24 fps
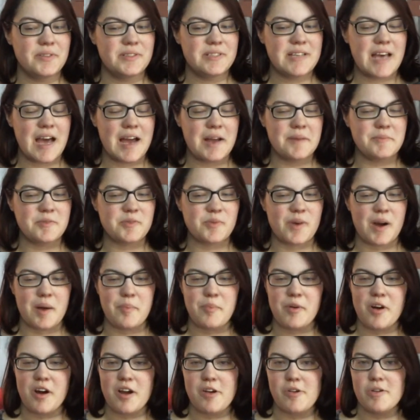times where I
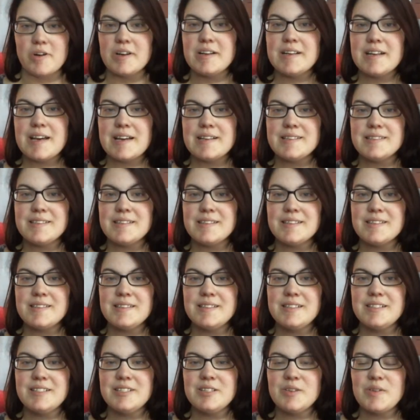prioritize
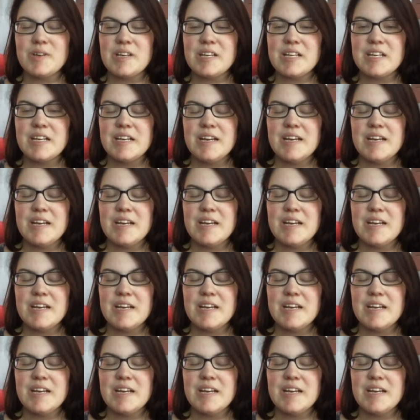listening to it